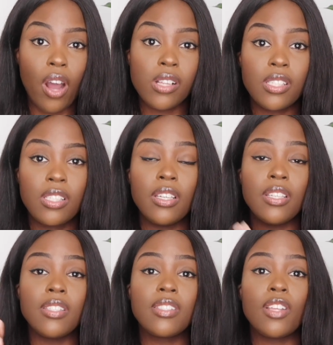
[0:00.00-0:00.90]

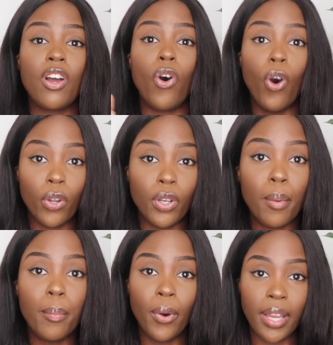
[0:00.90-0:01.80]
answers on
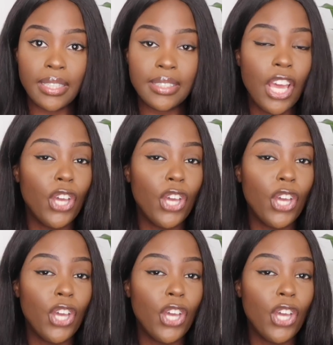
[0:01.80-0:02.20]
point.